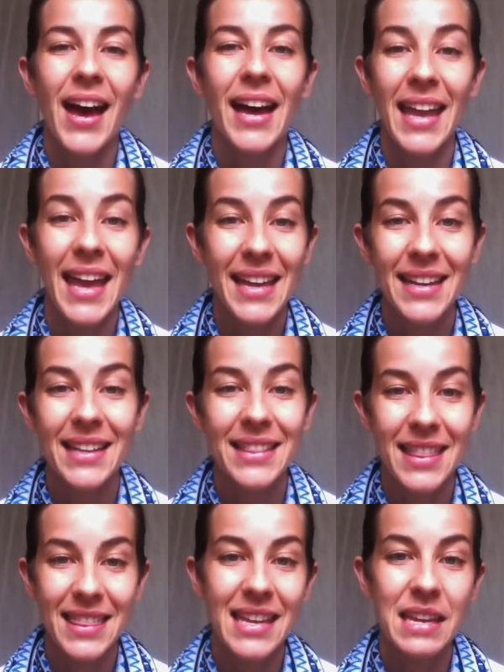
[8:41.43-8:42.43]
Again,
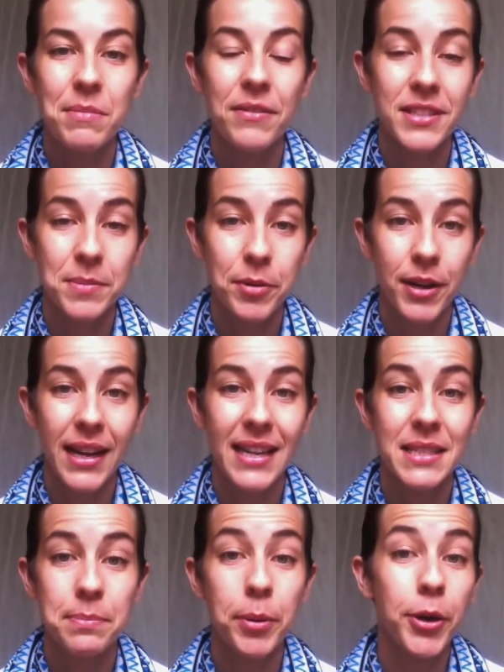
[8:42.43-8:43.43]
the theme of spring
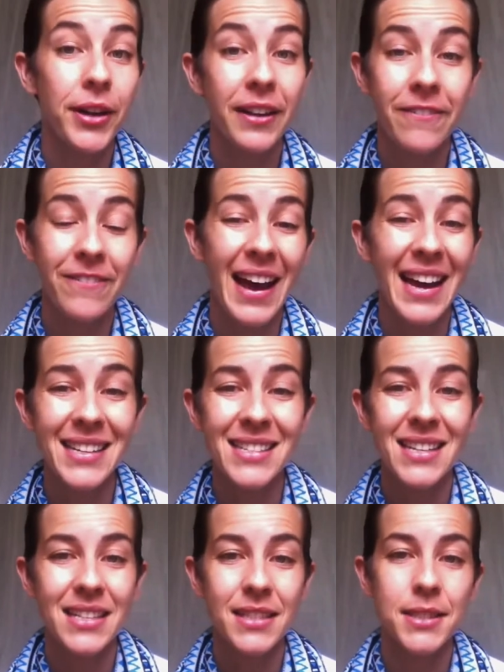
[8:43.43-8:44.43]
is burning fat,
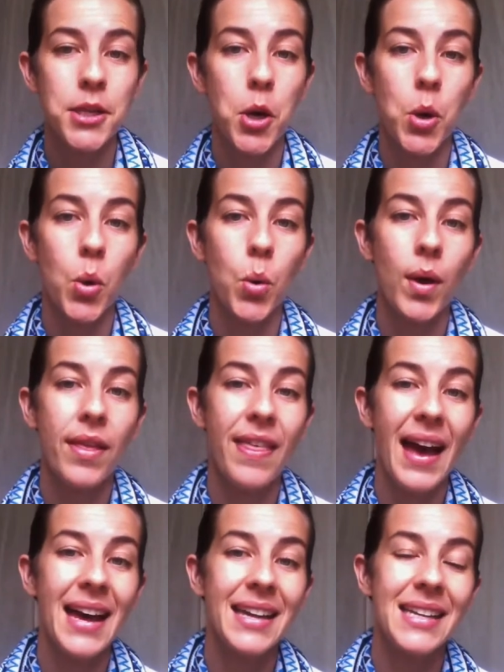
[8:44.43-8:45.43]
and so
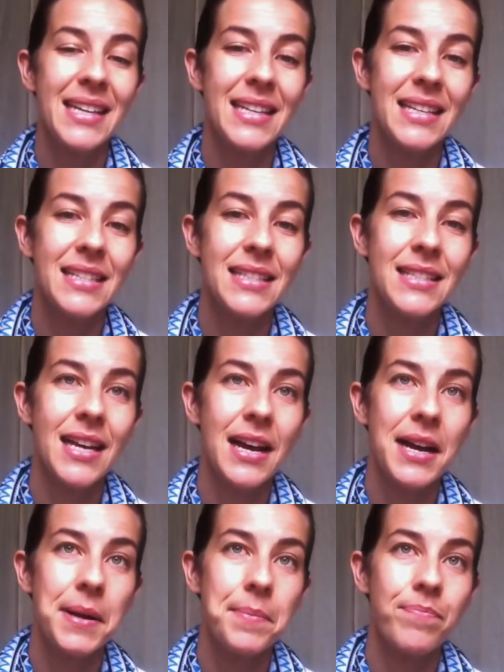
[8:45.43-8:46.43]
that is
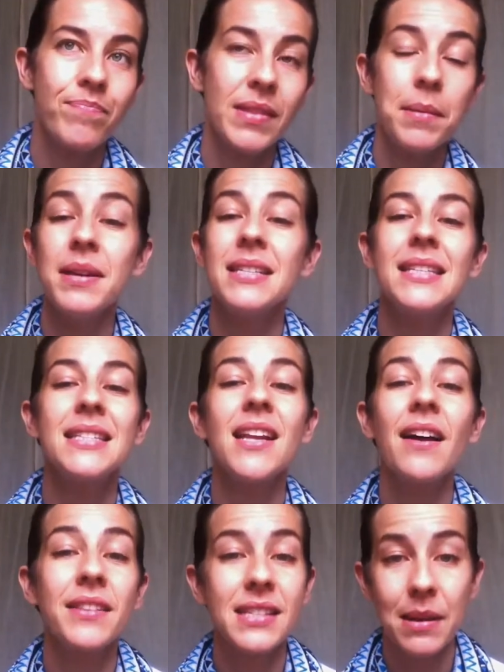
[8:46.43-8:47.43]
um, that means it's
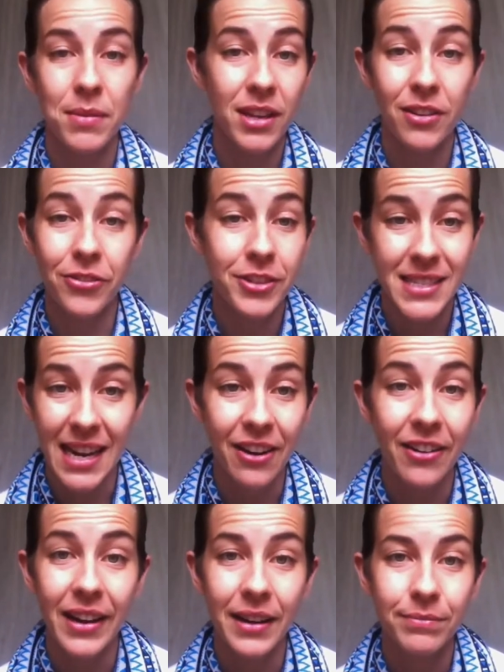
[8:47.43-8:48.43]
not the time of year for
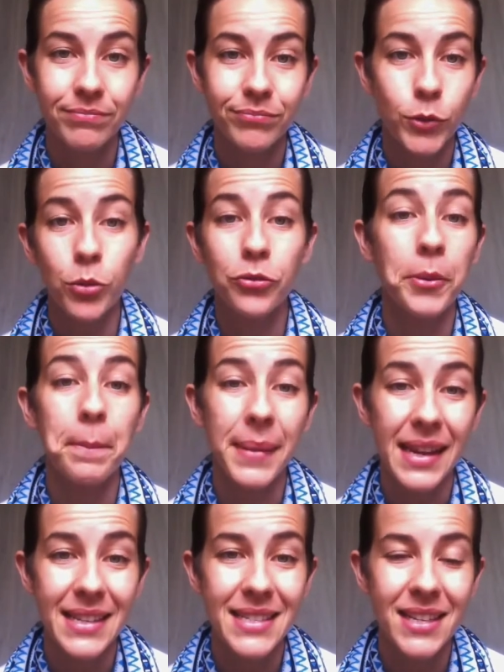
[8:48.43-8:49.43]
dairy or for
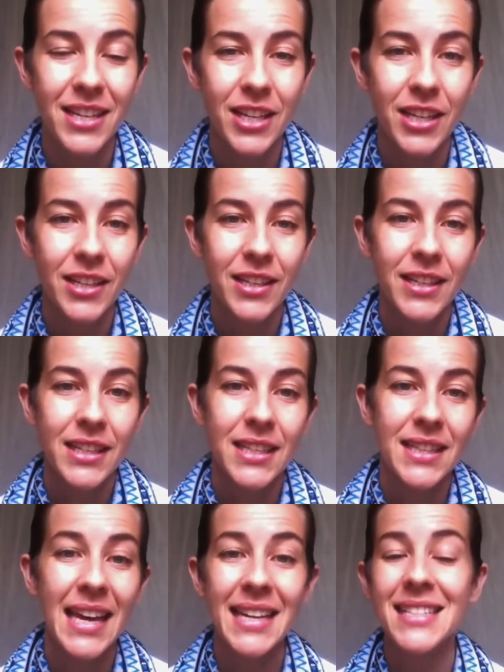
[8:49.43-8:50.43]
meat.
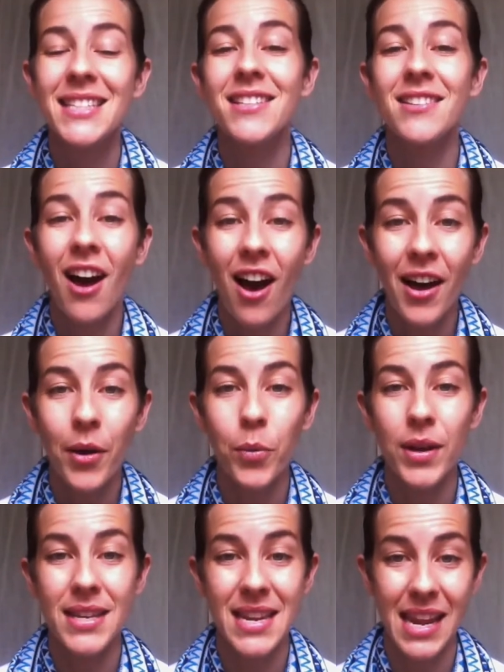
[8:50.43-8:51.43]
That is not
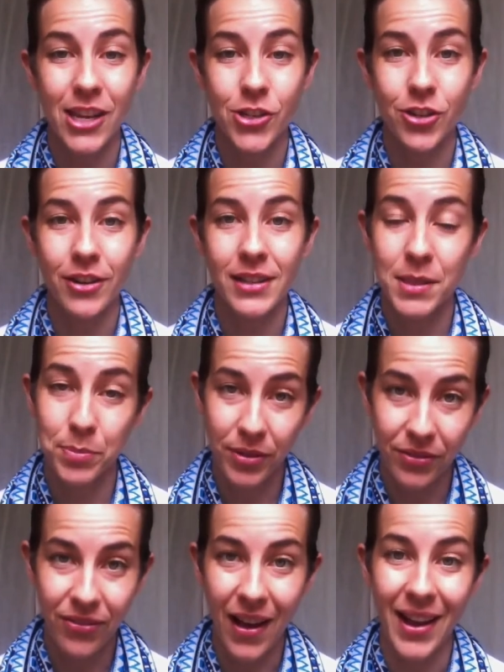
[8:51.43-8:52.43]
what nature is
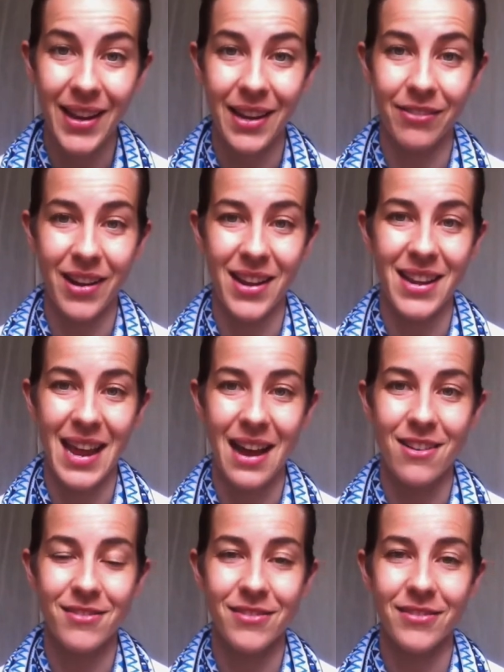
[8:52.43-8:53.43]
providing right
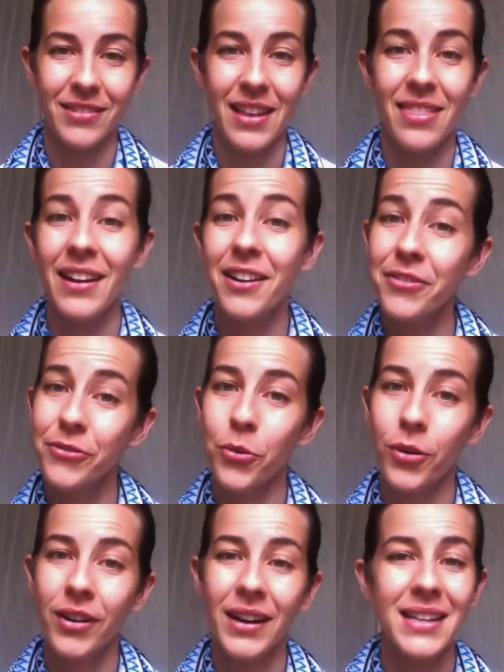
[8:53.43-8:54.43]
now and
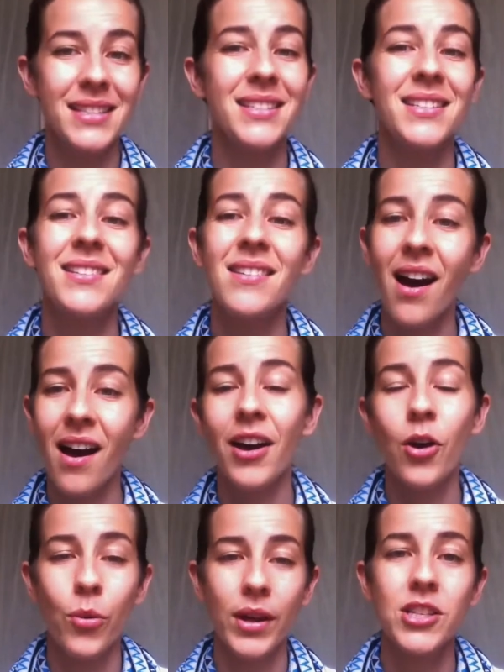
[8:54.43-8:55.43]
therefore it's
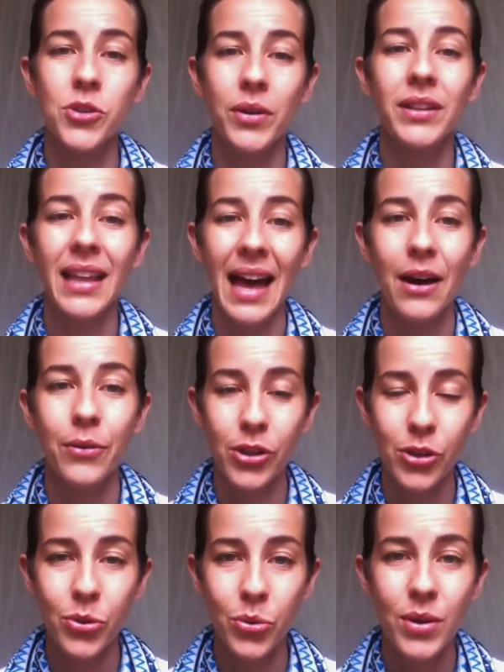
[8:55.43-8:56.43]
not going to allow
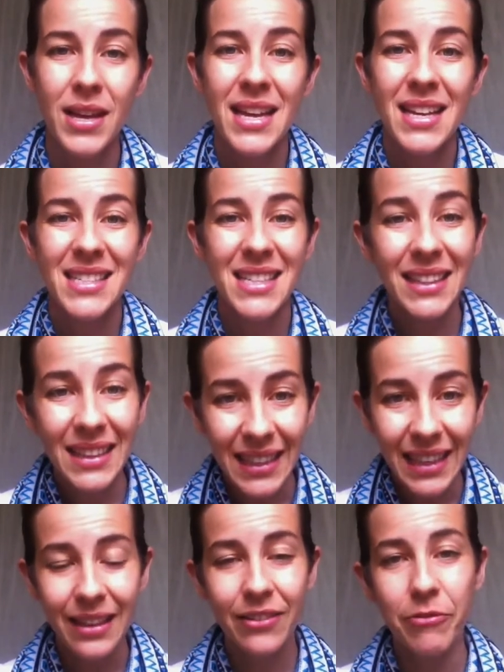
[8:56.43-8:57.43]
you to
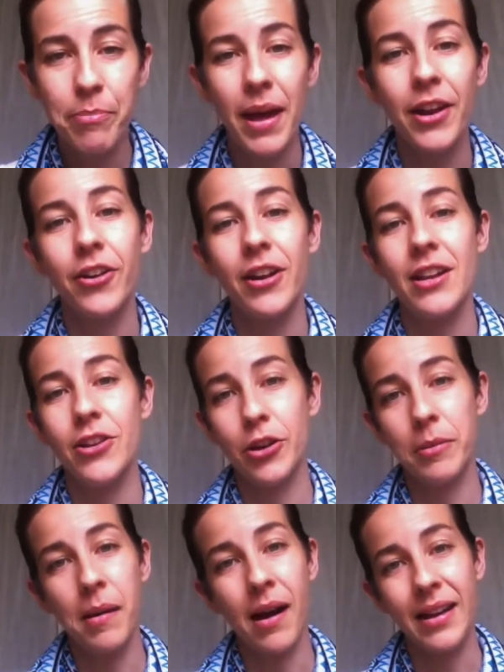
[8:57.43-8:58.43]
live better in
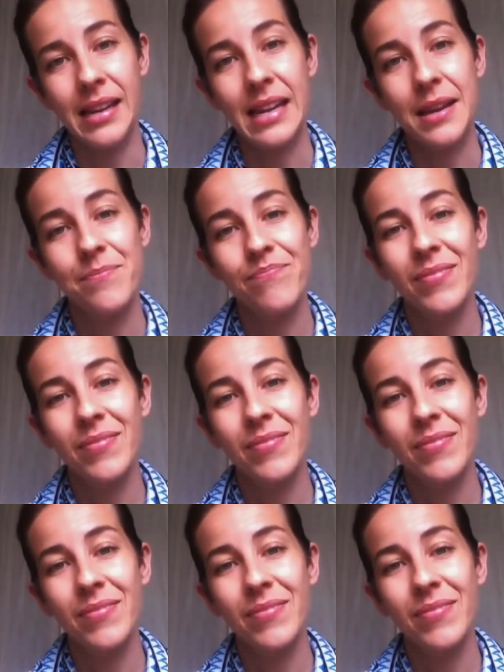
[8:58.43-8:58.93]
your body.